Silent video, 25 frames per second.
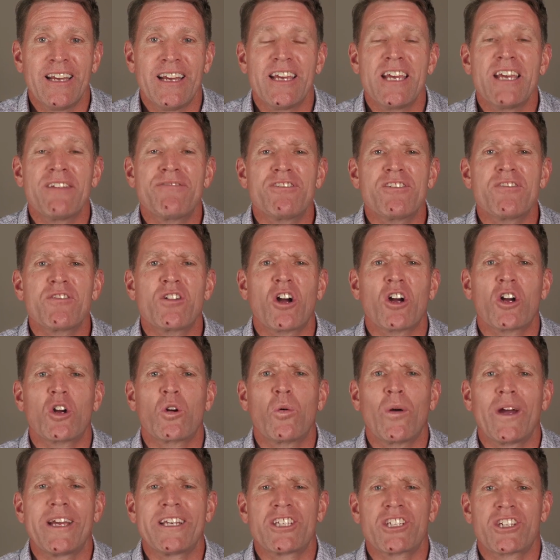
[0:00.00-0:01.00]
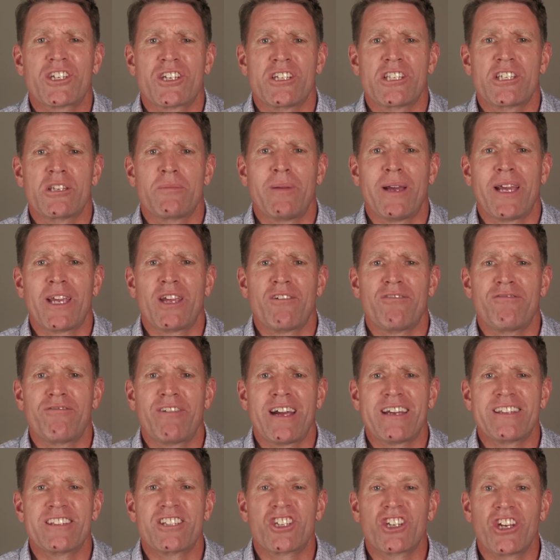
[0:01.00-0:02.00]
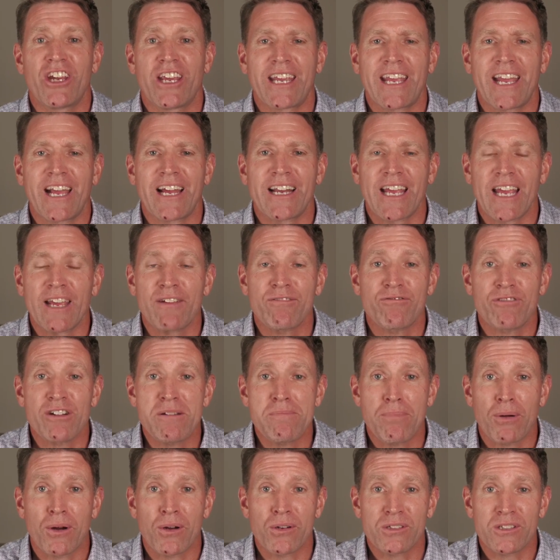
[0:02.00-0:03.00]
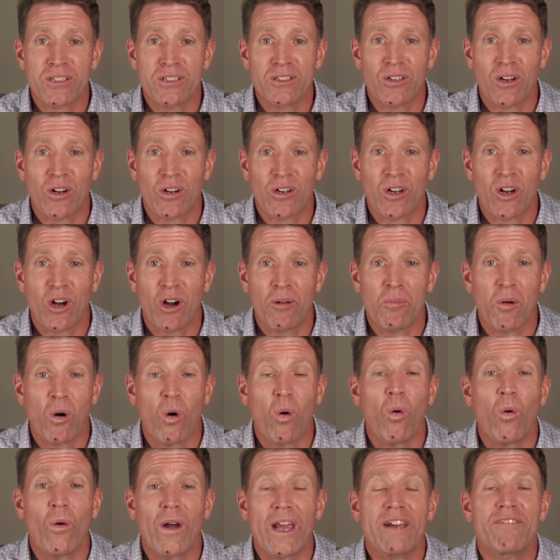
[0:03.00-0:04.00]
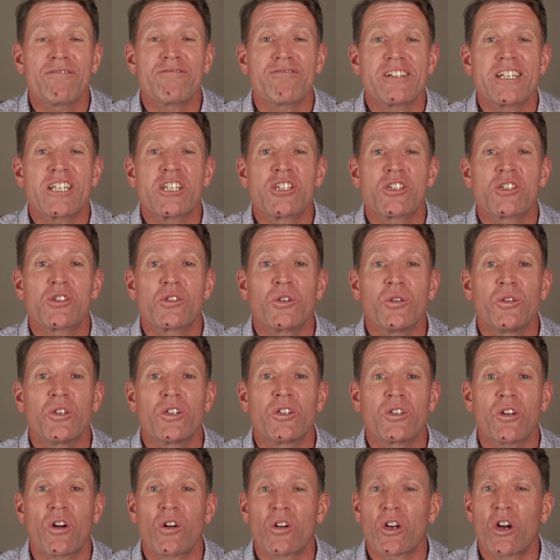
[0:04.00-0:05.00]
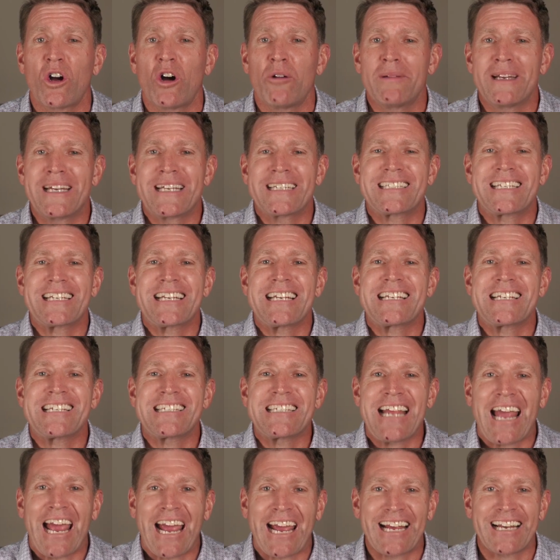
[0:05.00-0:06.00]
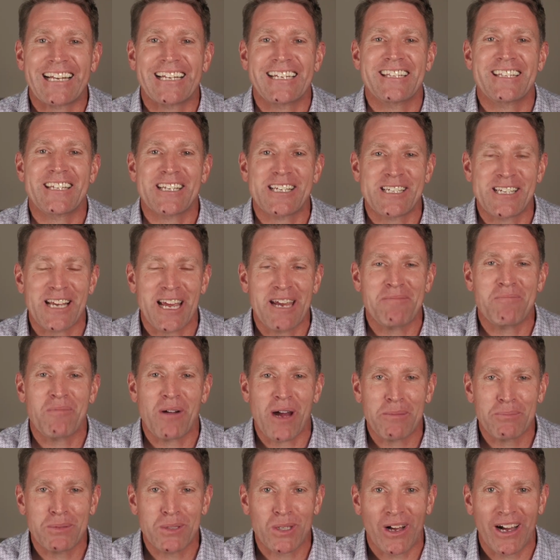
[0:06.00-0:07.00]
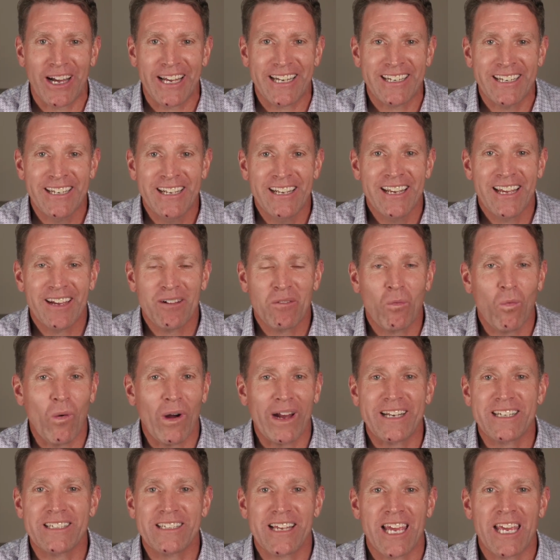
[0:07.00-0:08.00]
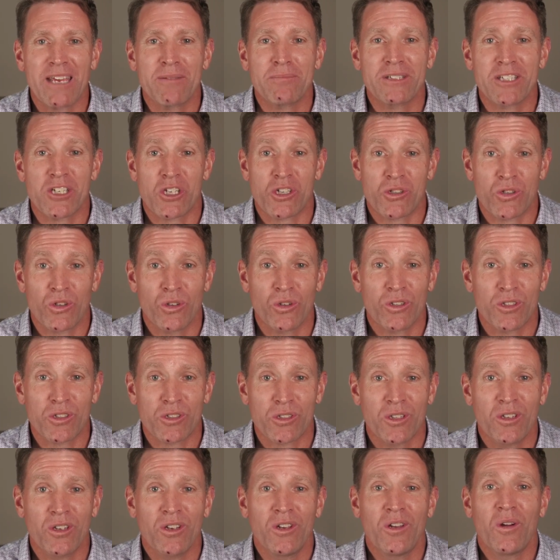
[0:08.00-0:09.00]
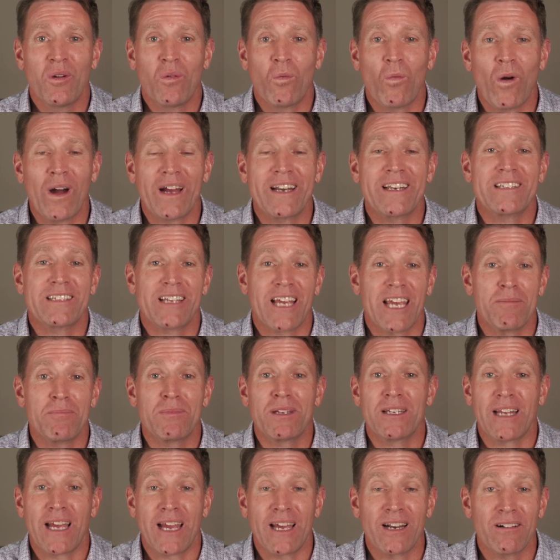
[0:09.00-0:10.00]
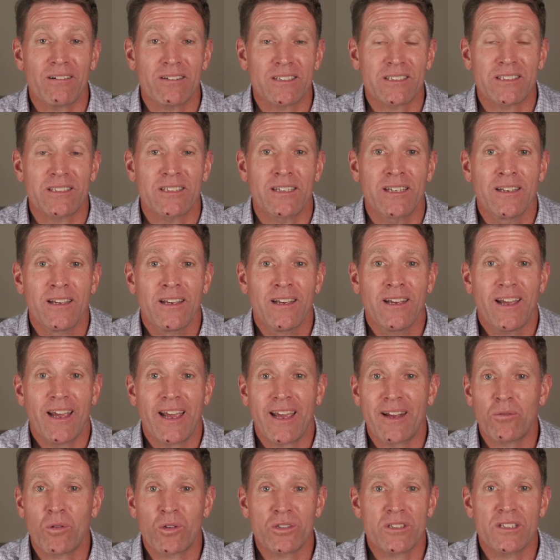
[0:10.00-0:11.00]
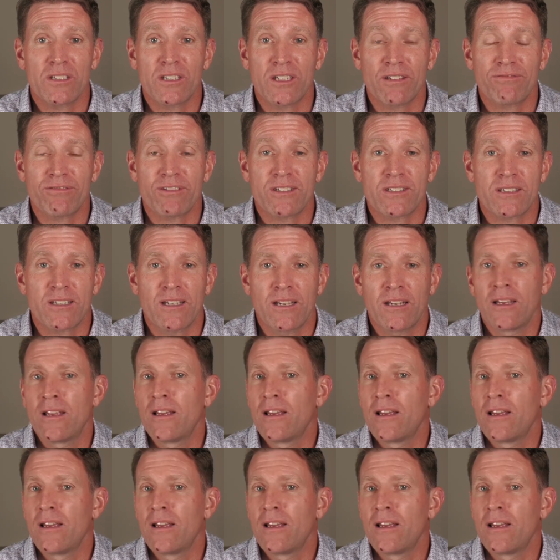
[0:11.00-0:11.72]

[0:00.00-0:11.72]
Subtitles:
If you've got questions about your faith, check out everyperson.com or everystudent.com. It's exactly the same website. One is aimed at students. One is aimed at adults. And what's the difference?